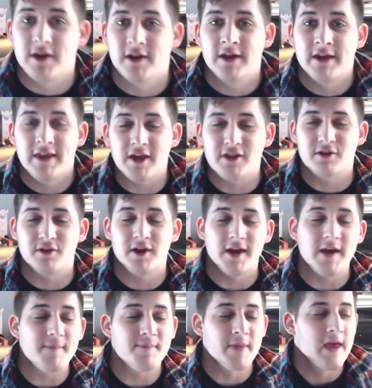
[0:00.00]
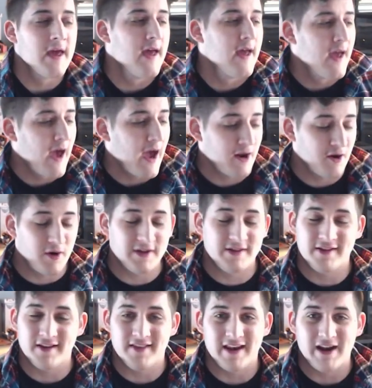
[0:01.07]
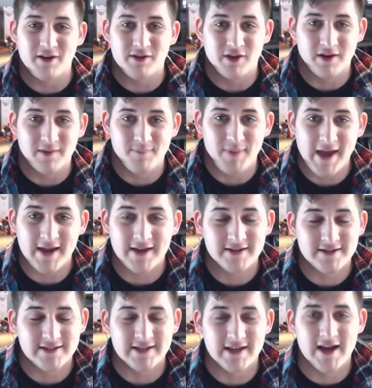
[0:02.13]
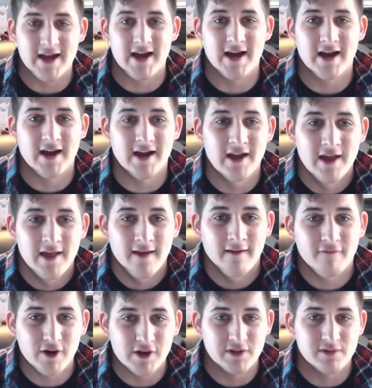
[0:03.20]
yesterday, I know I said that I was gonna paint first 3